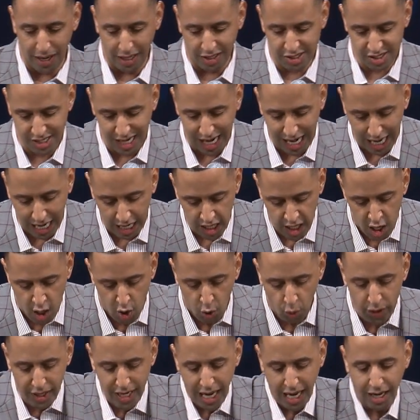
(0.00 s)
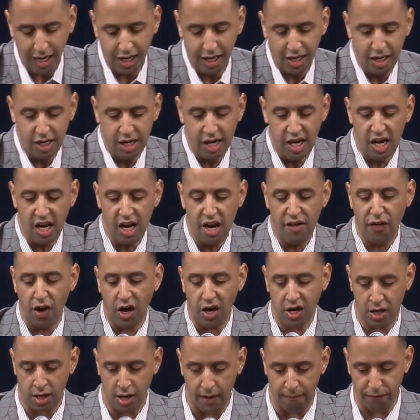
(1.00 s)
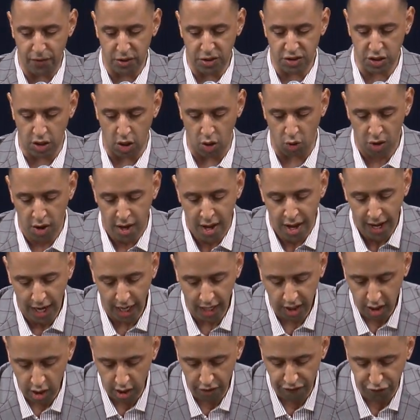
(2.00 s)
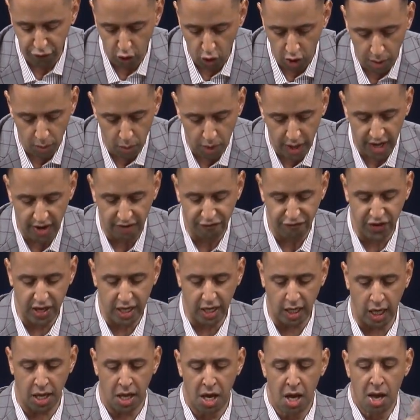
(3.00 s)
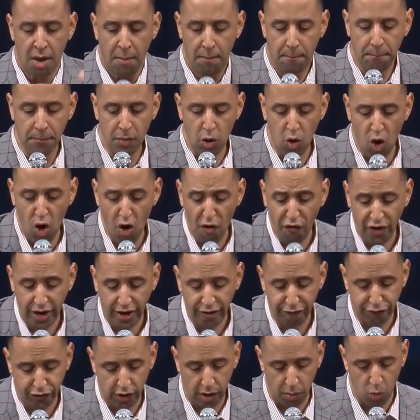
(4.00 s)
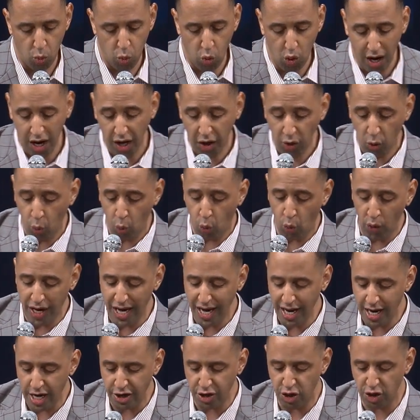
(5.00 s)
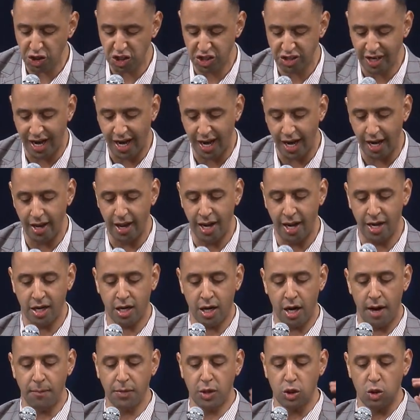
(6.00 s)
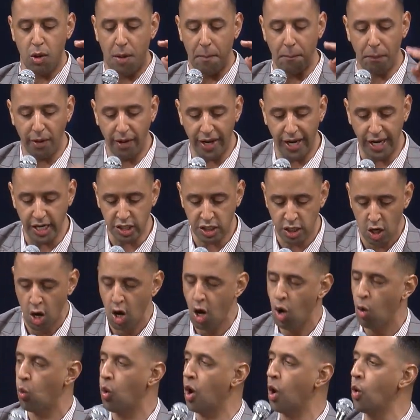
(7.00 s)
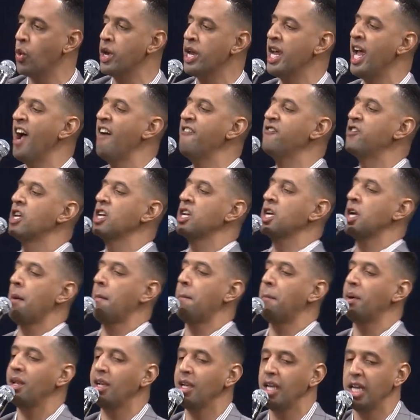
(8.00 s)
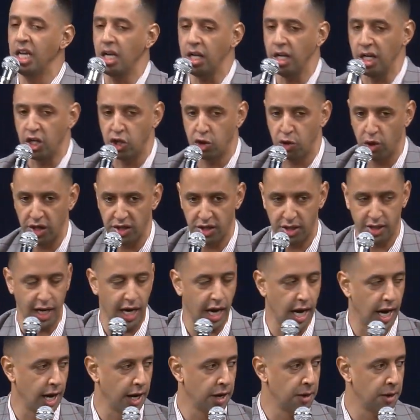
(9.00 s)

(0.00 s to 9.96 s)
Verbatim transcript: outside, we got to leave our comfort zone and conform way of thinking, moving from what we understand and come to a place where we have to completely trust God.